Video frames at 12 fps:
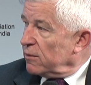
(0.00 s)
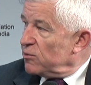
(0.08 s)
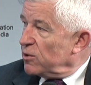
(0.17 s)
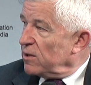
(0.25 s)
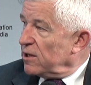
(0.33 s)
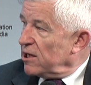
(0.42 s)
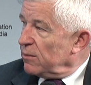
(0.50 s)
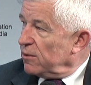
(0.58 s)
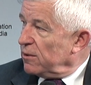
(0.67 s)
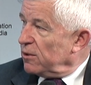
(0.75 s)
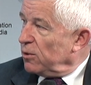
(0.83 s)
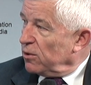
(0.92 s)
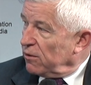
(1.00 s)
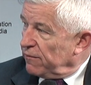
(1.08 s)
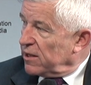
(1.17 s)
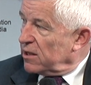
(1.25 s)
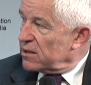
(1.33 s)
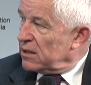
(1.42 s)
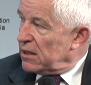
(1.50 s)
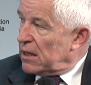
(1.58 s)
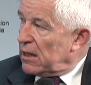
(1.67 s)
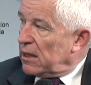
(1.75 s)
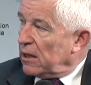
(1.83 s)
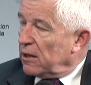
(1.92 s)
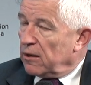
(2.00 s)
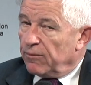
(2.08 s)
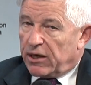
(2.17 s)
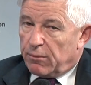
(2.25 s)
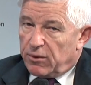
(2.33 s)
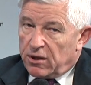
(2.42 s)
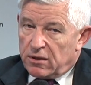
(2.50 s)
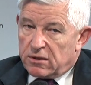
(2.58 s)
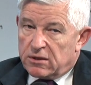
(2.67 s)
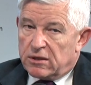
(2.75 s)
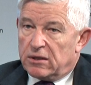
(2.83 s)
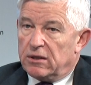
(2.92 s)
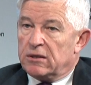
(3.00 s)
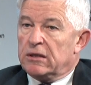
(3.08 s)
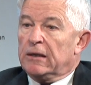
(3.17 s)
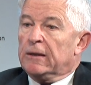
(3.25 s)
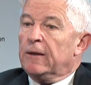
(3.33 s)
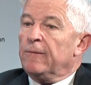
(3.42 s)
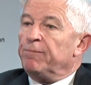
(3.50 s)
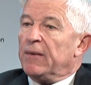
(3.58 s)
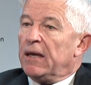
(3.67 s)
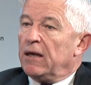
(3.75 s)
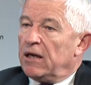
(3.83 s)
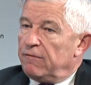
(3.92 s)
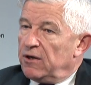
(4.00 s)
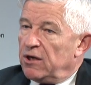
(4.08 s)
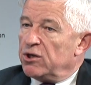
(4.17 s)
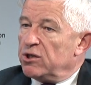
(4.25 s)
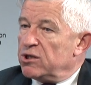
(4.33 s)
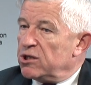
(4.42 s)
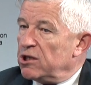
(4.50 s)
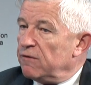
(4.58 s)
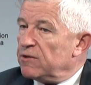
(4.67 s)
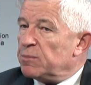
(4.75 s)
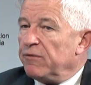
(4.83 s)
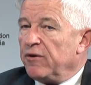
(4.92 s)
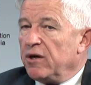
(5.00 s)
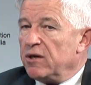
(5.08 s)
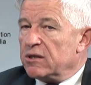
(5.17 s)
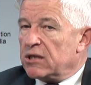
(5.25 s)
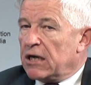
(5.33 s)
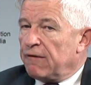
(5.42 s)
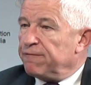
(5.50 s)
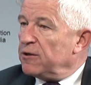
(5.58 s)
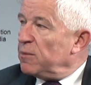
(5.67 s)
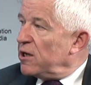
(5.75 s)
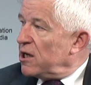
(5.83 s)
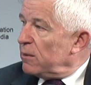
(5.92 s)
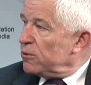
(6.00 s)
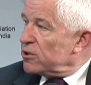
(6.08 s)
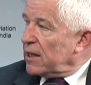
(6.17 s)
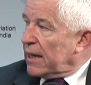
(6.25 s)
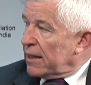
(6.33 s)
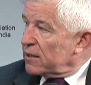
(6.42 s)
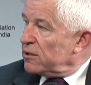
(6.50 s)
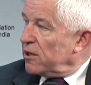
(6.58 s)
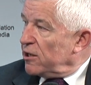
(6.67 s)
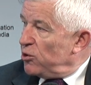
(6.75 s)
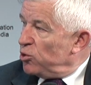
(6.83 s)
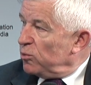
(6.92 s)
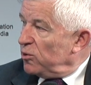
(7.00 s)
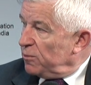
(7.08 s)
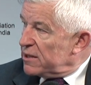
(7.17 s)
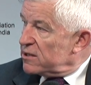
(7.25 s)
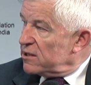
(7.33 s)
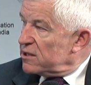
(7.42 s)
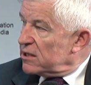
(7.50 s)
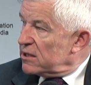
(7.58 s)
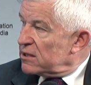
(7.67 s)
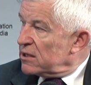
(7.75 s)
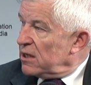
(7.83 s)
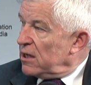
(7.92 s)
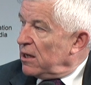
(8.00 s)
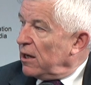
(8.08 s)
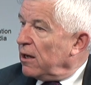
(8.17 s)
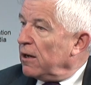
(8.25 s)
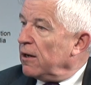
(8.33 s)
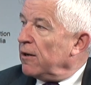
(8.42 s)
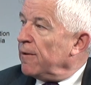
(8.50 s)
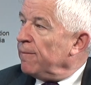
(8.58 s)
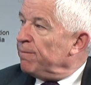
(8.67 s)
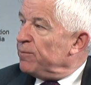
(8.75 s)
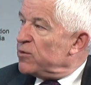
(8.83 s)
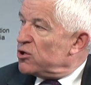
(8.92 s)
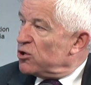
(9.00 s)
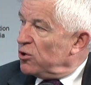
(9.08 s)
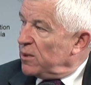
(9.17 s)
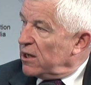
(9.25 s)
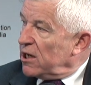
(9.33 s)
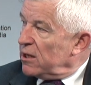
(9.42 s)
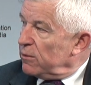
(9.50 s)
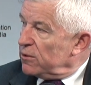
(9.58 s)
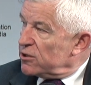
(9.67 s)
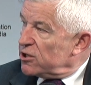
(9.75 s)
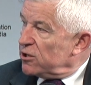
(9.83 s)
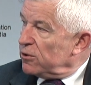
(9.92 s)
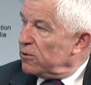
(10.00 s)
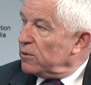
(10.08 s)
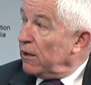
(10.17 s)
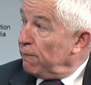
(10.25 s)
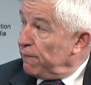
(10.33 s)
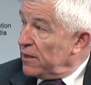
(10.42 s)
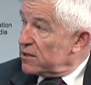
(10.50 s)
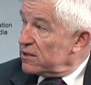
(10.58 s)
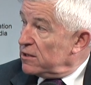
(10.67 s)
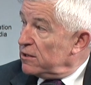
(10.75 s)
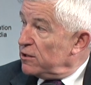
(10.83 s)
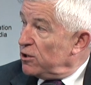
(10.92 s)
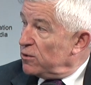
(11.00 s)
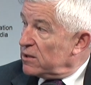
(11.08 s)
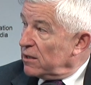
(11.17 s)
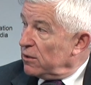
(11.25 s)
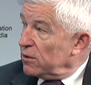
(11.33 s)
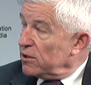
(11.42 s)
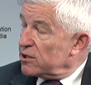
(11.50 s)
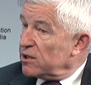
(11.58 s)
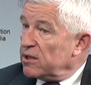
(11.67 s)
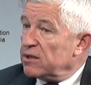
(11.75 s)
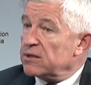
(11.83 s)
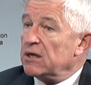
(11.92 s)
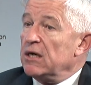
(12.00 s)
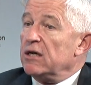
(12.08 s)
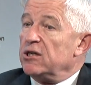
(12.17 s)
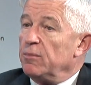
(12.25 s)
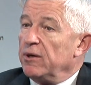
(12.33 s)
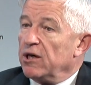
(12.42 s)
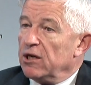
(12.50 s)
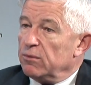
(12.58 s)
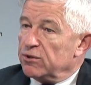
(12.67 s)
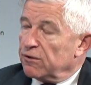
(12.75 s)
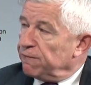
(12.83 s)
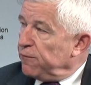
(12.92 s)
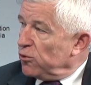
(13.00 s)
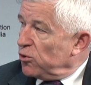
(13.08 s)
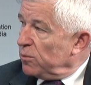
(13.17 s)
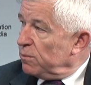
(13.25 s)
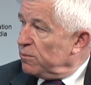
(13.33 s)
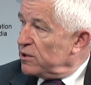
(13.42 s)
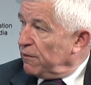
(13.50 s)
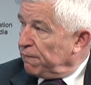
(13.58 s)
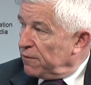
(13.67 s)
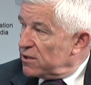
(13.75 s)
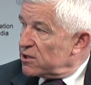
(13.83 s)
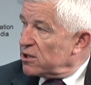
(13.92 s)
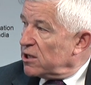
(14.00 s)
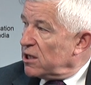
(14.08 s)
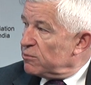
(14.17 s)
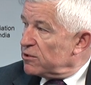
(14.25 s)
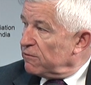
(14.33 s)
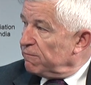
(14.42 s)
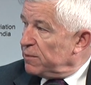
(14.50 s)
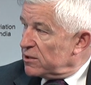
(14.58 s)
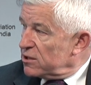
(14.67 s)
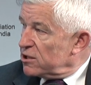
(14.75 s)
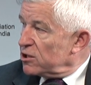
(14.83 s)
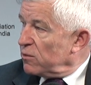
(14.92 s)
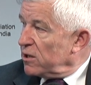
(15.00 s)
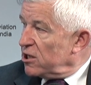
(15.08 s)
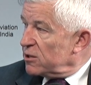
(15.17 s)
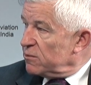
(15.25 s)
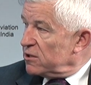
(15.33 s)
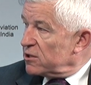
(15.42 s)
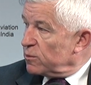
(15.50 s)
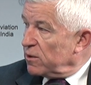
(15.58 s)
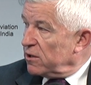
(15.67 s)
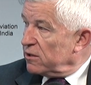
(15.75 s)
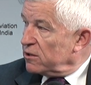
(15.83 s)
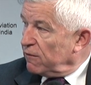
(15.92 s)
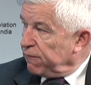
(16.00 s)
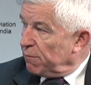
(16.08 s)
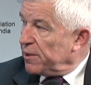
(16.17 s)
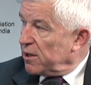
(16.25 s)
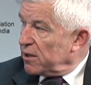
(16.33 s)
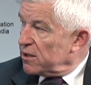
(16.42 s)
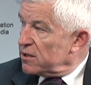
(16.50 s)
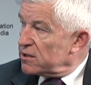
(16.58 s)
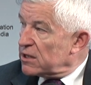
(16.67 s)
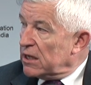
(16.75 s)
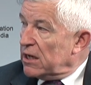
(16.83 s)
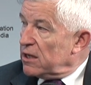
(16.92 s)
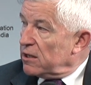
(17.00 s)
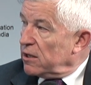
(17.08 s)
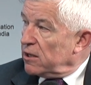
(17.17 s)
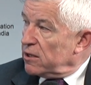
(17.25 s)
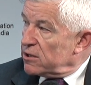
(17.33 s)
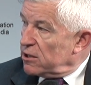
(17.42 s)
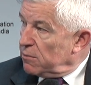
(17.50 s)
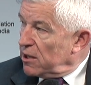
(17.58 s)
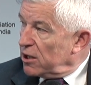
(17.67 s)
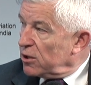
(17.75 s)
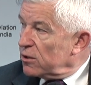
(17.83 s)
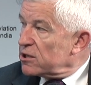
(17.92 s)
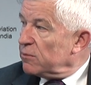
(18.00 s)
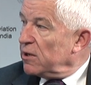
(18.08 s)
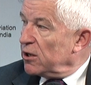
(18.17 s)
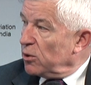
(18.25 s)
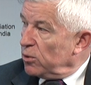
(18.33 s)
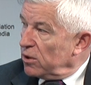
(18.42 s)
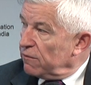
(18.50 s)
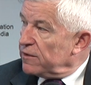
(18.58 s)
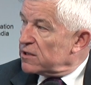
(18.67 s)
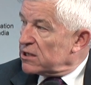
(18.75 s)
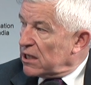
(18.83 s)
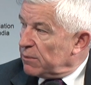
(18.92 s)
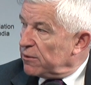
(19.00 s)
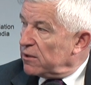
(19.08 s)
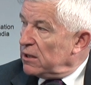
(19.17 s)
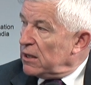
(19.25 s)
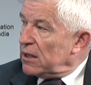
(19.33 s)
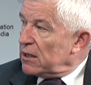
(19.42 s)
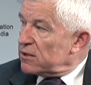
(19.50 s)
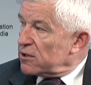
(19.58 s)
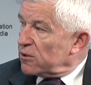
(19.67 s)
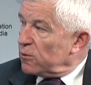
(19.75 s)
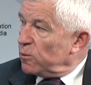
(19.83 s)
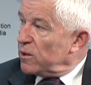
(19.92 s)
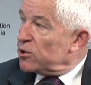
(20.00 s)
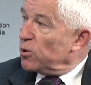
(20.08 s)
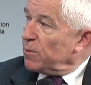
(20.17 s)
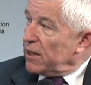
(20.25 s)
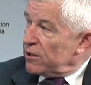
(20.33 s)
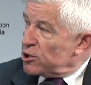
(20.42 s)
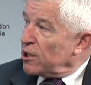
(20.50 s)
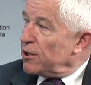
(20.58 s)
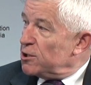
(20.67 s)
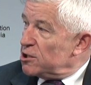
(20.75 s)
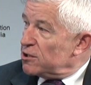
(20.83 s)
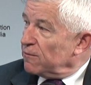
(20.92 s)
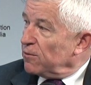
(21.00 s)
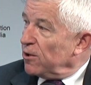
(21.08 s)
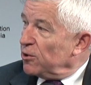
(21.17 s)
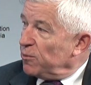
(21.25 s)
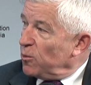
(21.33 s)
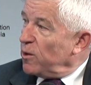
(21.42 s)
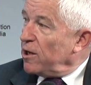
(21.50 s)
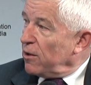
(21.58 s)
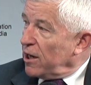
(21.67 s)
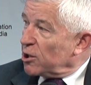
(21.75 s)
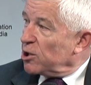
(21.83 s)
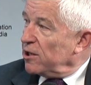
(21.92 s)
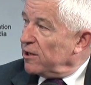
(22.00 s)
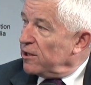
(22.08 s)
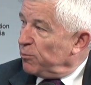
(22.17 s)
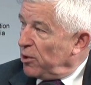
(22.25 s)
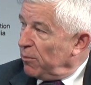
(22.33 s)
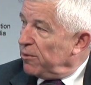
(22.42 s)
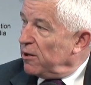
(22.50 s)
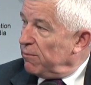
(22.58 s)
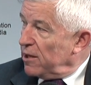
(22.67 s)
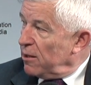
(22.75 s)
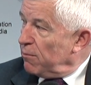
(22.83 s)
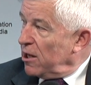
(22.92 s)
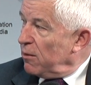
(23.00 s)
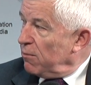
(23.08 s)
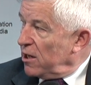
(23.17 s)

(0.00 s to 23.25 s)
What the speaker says: to enable all of that. That means that air navigation service providers have to be able to act like normal businesses, to be able to invest in the new technologies, to be able to form different types of business arrangements with different partners, to make all of this happen. So we talk about the challenges of growth, but we're actually the problem in